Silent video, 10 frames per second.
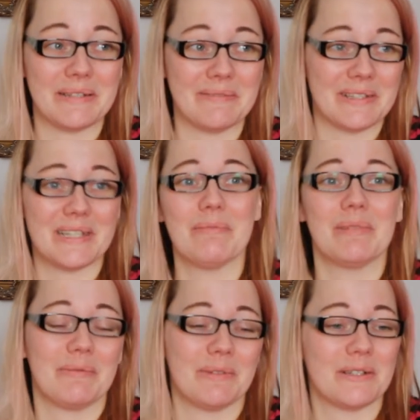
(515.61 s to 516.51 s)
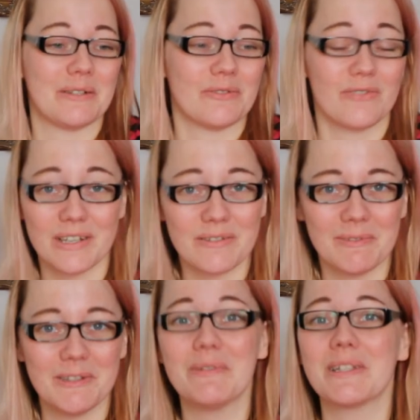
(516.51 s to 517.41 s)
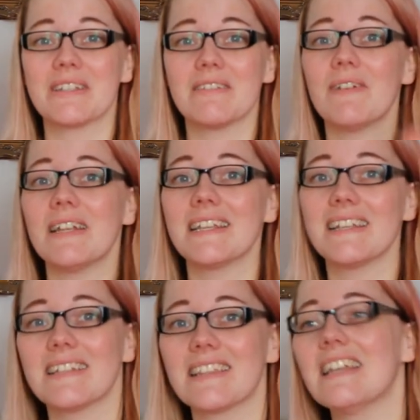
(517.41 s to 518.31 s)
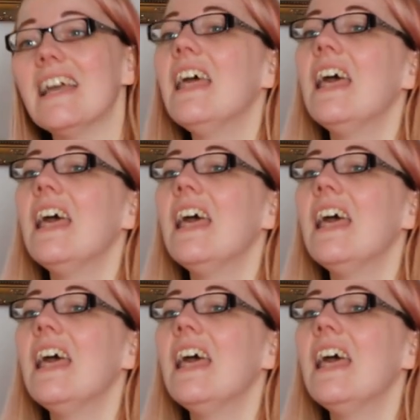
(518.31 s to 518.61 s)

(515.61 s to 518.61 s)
it was cheap and I wanted to try something new, which is a fantastic thing